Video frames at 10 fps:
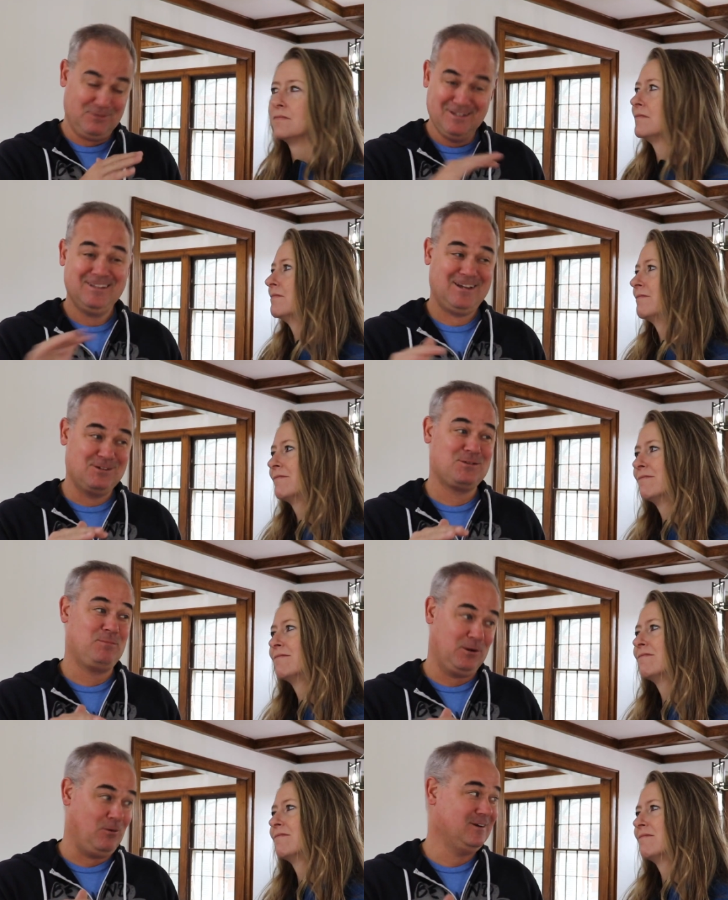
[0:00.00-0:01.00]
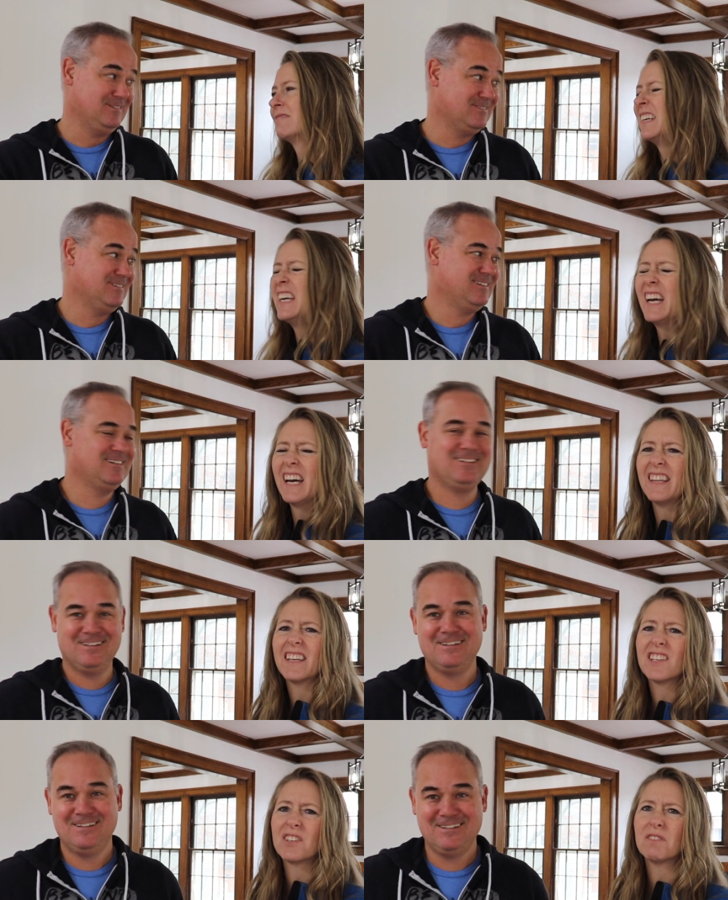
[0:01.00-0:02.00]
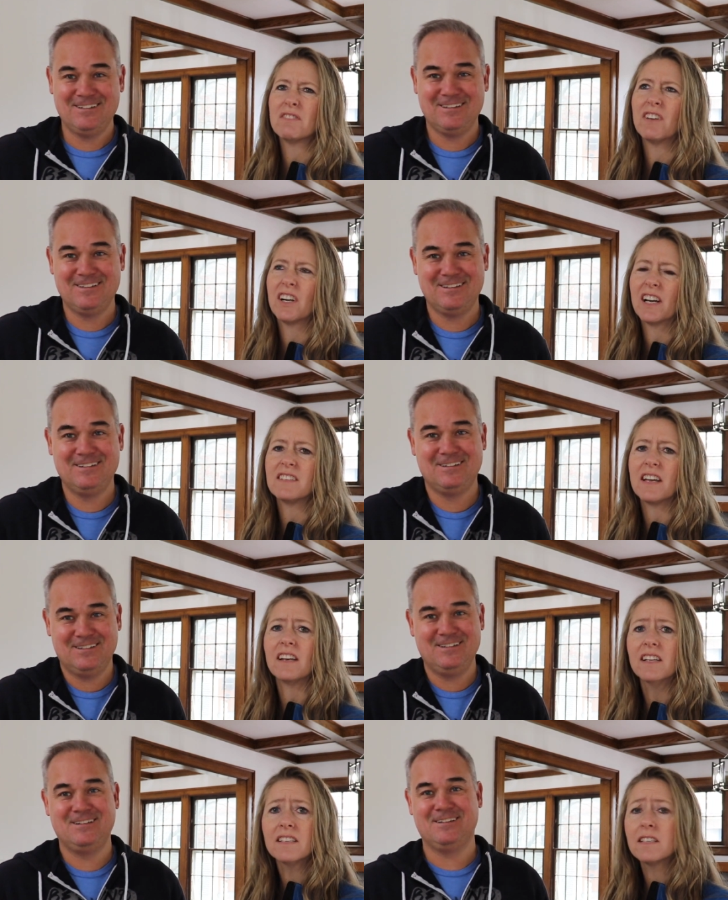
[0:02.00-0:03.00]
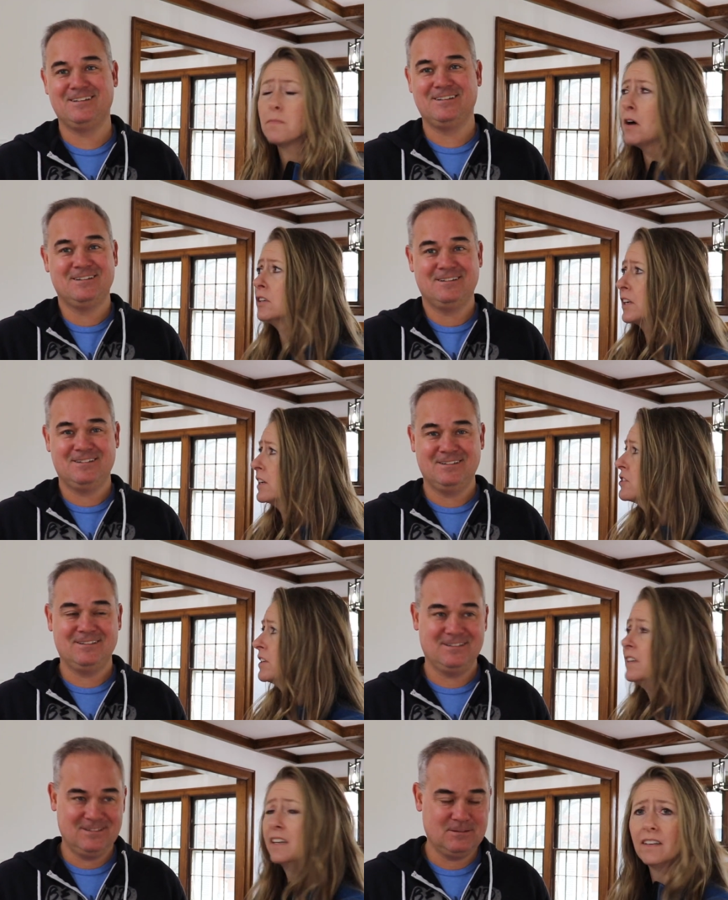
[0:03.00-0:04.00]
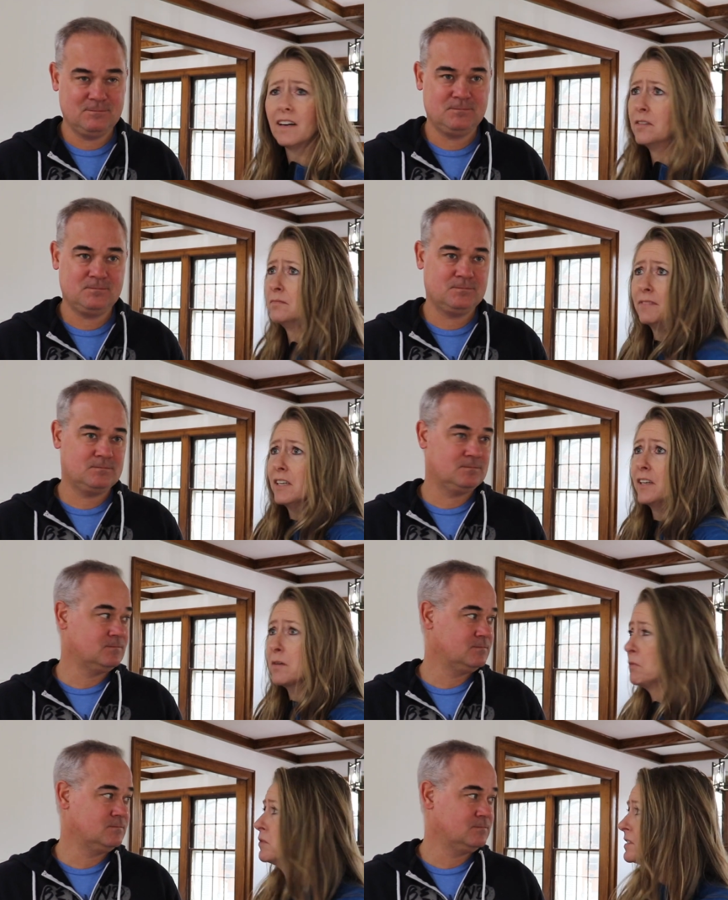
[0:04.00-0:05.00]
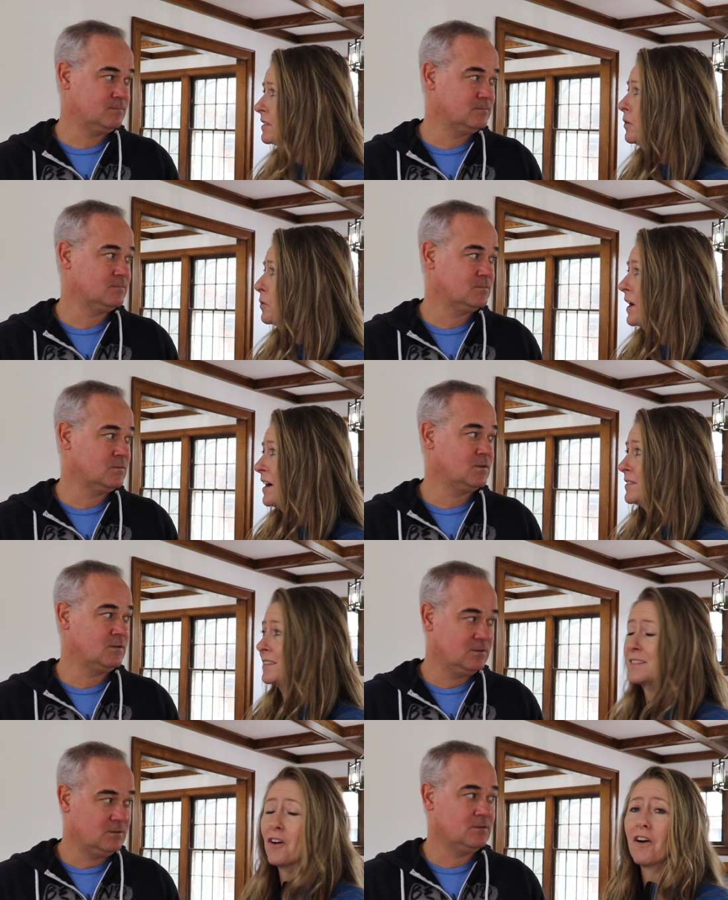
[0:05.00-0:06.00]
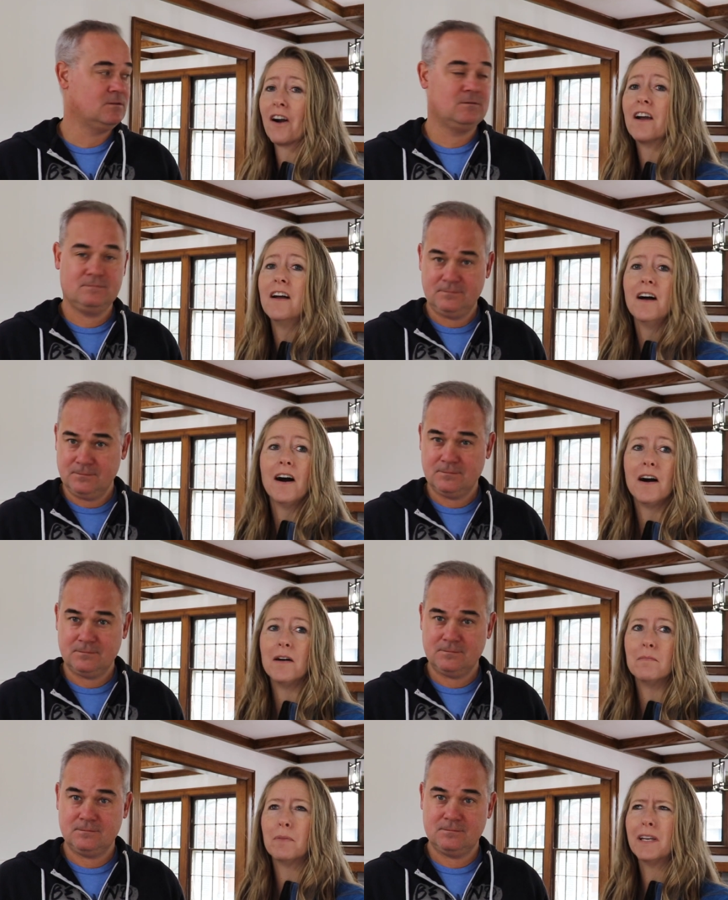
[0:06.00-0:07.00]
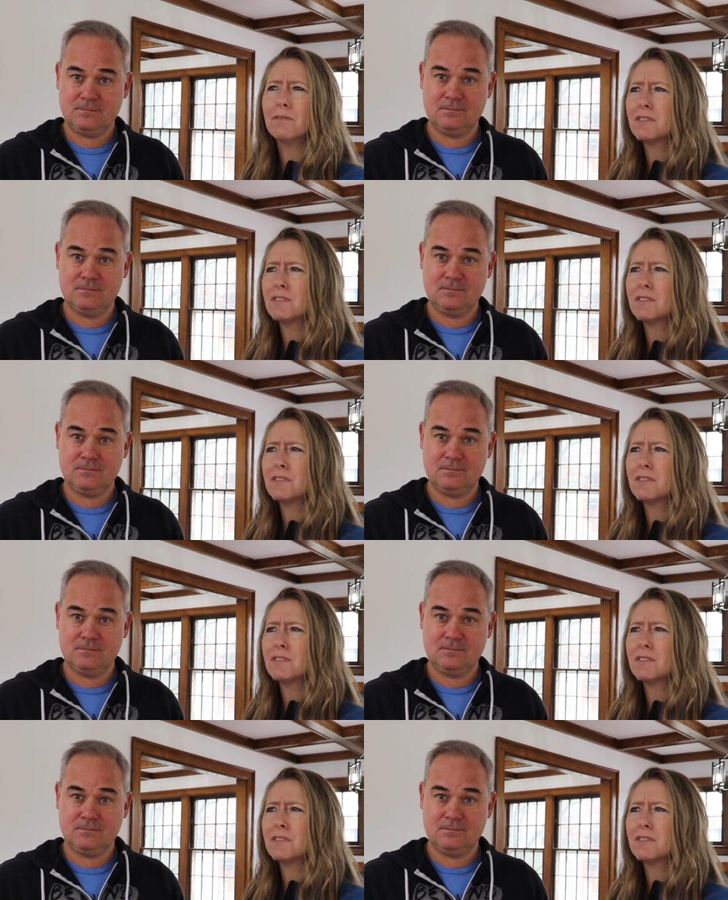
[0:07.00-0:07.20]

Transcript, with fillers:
Speaker 1: that was a big one.
Speaker 2: Yeah, the kitchen was very outdated. It's a smaller kitchen, and um, you know, like most old houses are, um, but it